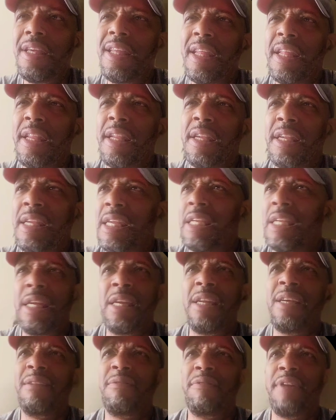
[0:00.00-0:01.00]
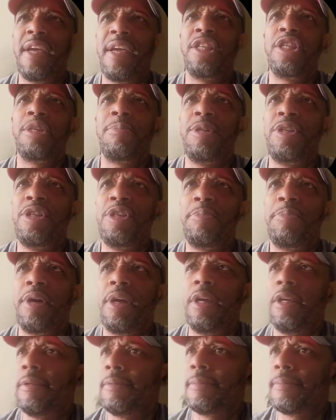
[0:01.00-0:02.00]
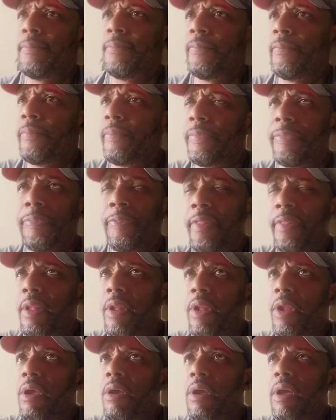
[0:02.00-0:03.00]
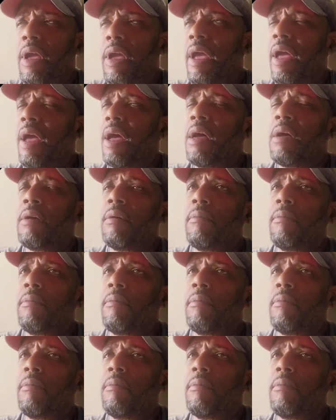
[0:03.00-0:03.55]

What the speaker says: they didn't need any advancements, but yeah.